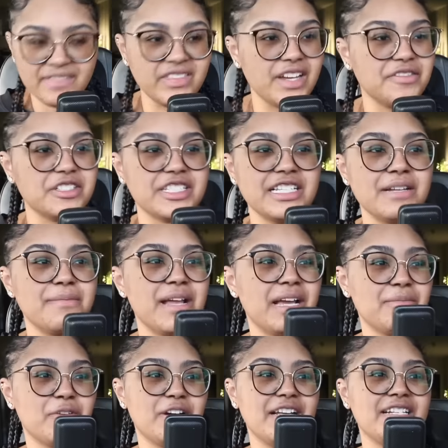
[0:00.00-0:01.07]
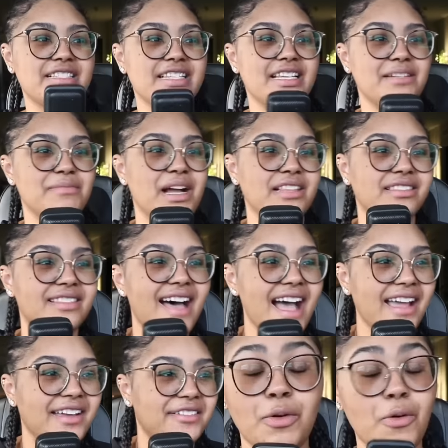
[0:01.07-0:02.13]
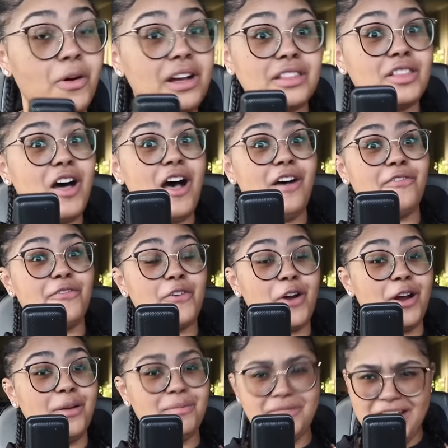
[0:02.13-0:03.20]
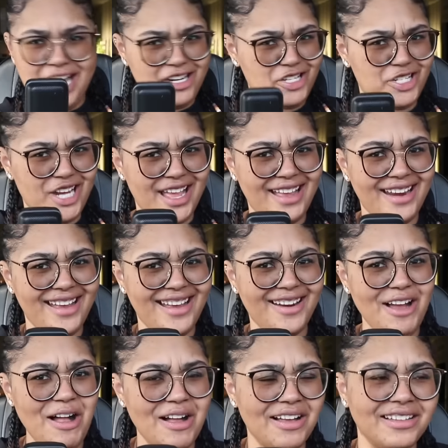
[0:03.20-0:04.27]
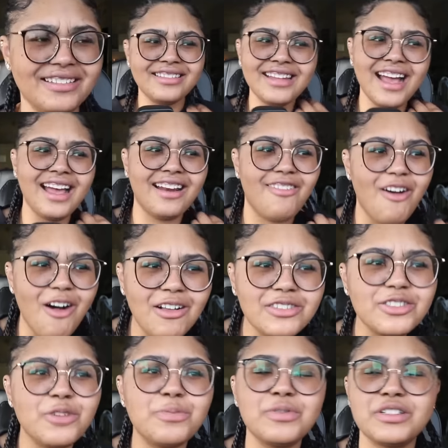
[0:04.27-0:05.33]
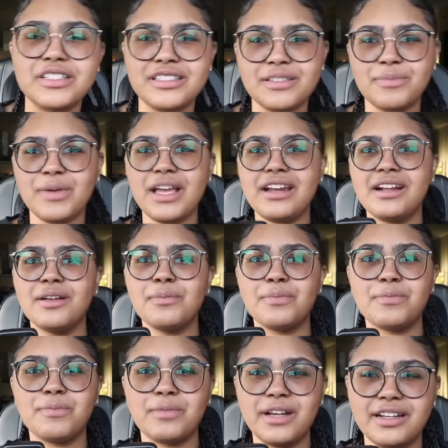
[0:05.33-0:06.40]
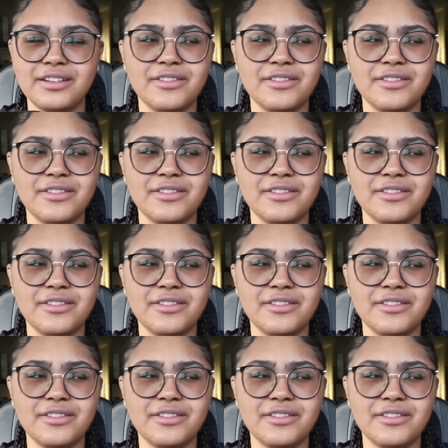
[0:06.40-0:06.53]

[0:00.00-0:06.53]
Never seen a man more innocent in my life, or a law firm, not shady at all, not also participating in